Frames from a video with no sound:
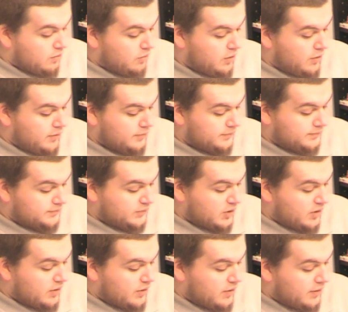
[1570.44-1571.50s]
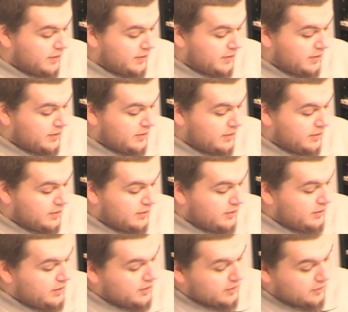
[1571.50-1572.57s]
Well,
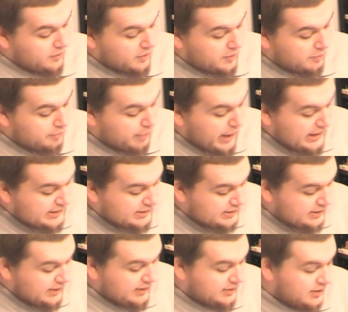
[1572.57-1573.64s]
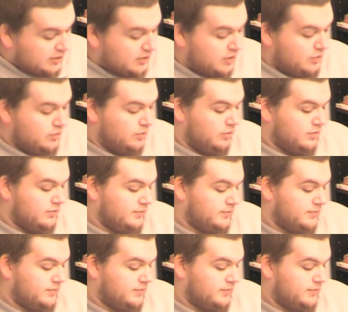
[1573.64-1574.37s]
the best thing to do